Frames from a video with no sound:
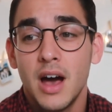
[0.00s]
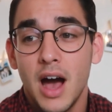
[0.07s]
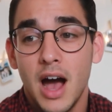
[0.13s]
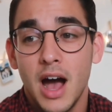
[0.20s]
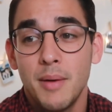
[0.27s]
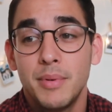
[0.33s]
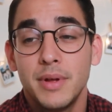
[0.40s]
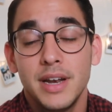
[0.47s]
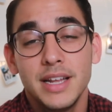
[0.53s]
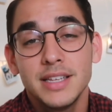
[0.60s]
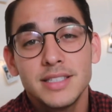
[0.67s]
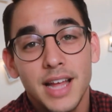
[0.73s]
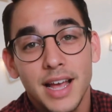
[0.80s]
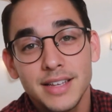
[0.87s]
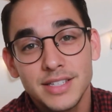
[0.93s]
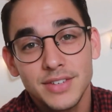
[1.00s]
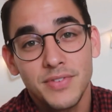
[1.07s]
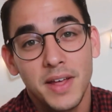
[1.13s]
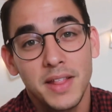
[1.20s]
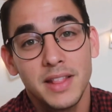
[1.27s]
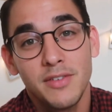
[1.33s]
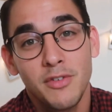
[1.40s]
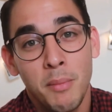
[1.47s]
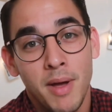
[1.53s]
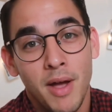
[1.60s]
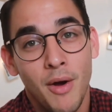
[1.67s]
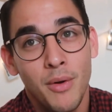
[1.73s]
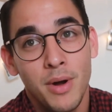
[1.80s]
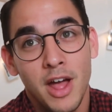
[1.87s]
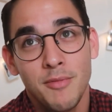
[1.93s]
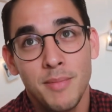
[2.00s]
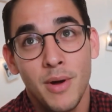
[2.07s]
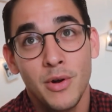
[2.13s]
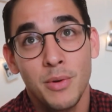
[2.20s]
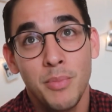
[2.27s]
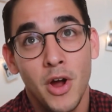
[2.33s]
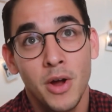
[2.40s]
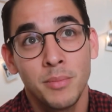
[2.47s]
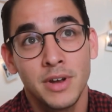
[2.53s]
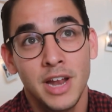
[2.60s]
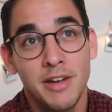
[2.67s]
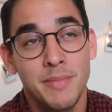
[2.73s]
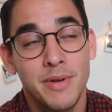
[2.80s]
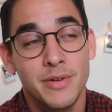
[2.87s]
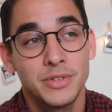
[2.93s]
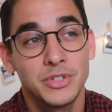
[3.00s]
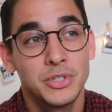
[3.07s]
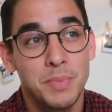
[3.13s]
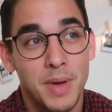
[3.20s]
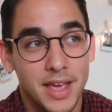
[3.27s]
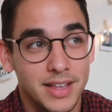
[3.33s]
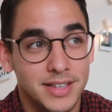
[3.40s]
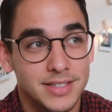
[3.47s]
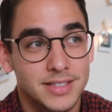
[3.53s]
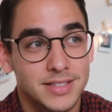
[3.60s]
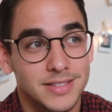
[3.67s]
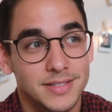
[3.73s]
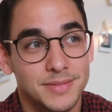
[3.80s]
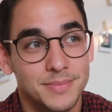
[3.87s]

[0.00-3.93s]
But it is nice to finally live on my own, have my own apartment, have my own space.